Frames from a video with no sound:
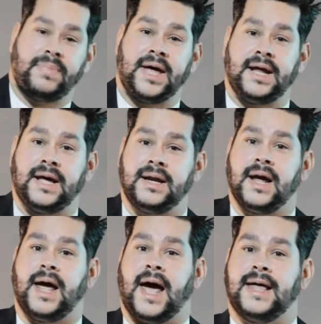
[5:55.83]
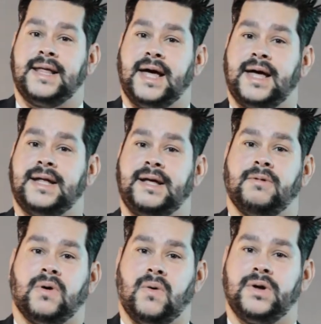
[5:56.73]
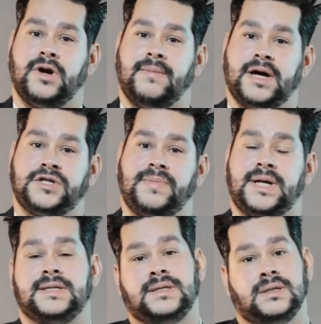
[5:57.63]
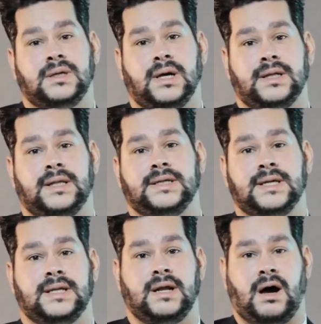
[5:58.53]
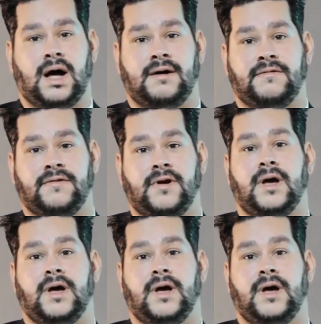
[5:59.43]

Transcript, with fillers: pin it, and then they record your measurements, and then they send it off,